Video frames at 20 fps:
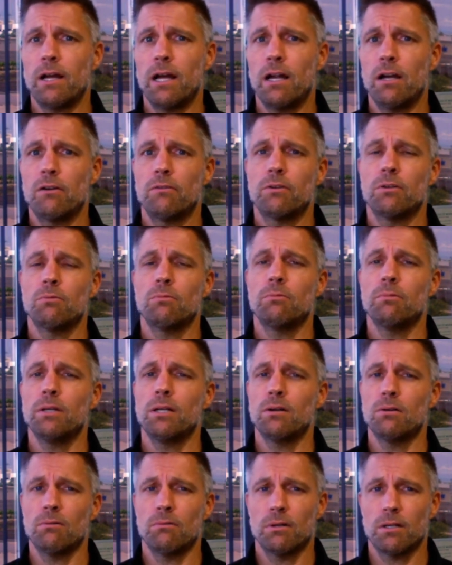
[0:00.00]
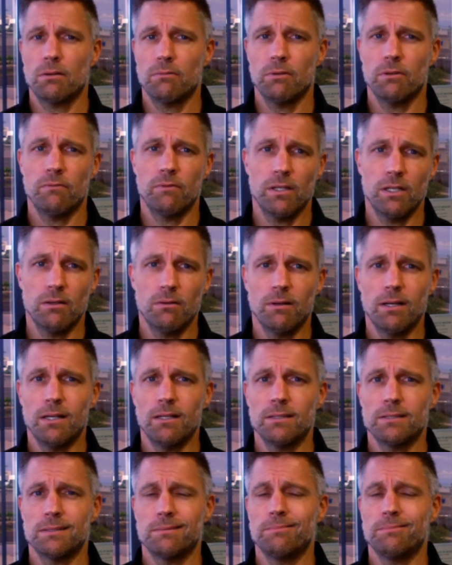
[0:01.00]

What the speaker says: However, we don't work with VULs,